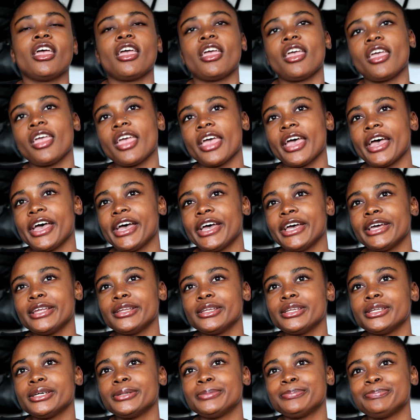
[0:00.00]

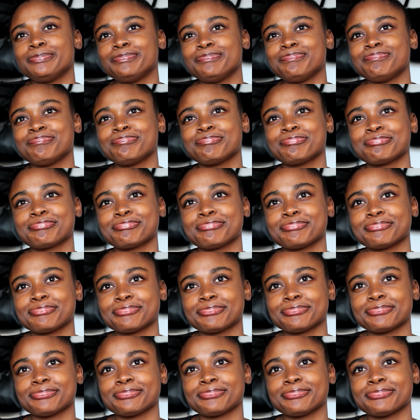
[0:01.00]
And
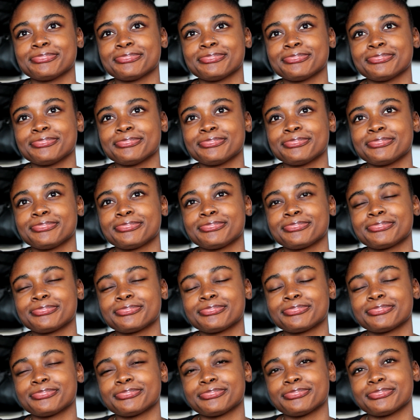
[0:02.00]
I
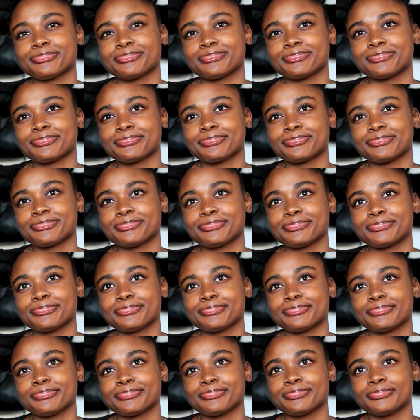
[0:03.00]
don't
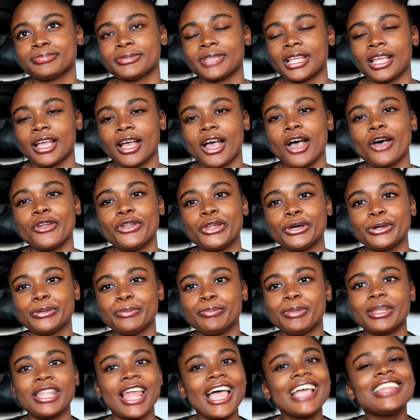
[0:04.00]
know,
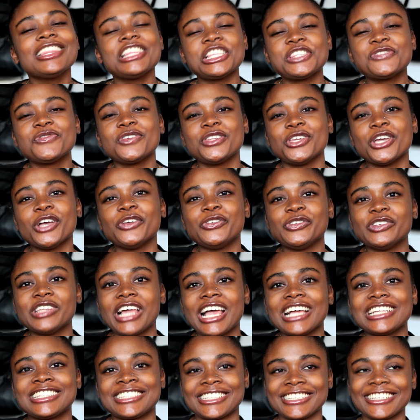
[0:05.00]
but like this video if you
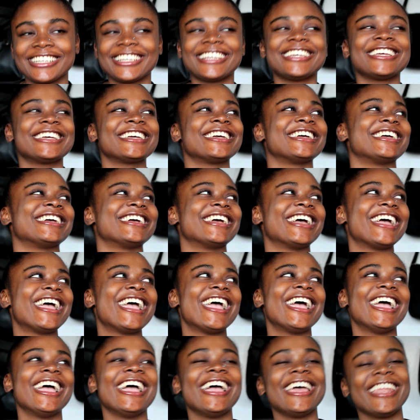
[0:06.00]
liked it.
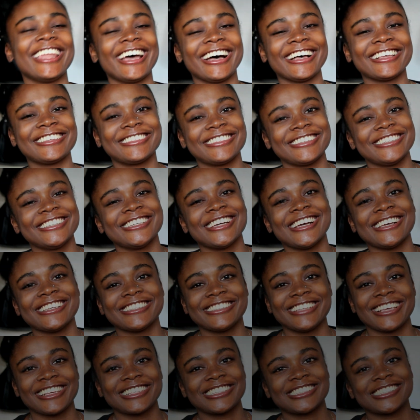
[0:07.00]
And I'll see you guys
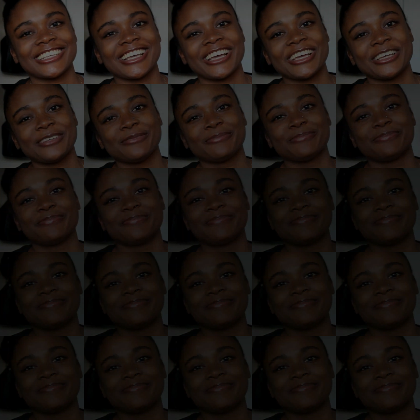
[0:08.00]
next time.